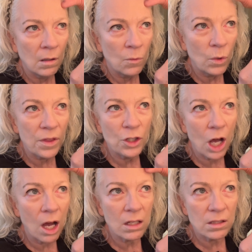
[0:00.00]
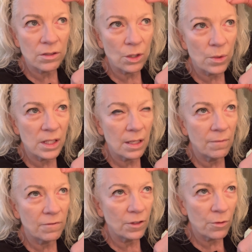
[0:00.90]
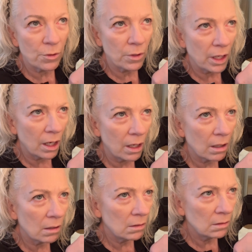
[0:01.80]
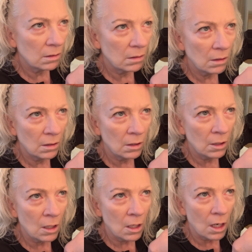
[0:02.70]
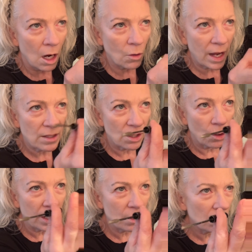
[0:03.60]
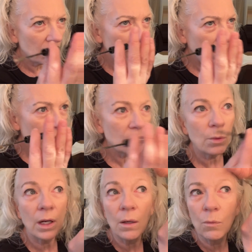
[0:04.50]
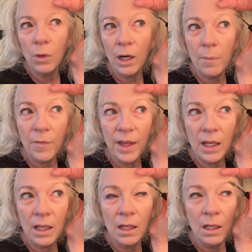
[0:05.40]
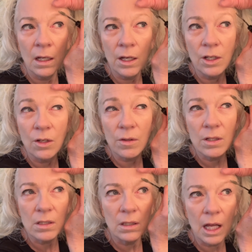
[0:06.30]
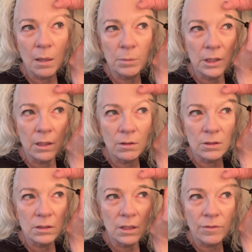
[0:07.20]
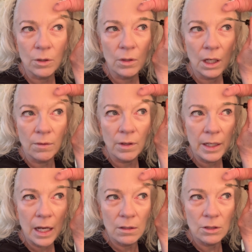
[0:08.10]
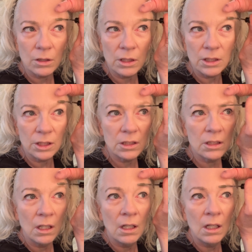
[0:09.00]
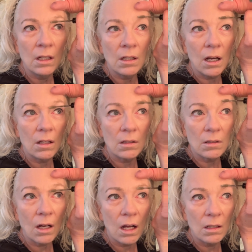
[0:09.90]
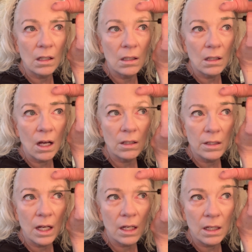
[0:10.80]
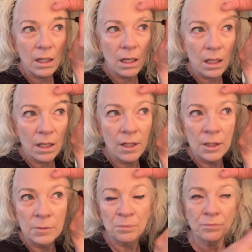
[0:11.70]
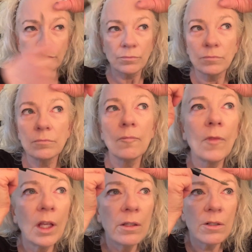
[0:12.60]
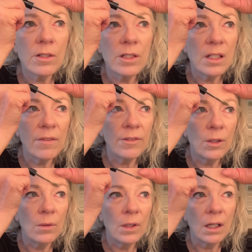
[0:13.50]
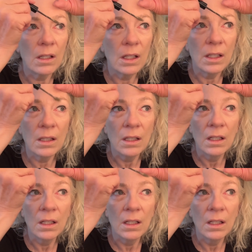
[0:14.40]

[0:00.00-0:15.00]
With dogs, there's always something floating through the air. Okay, so here's here's what where I'm thinking. You know, there's a lot of political stuff going on right now. So let's just call call it call a duck a duck. There's stuff going on.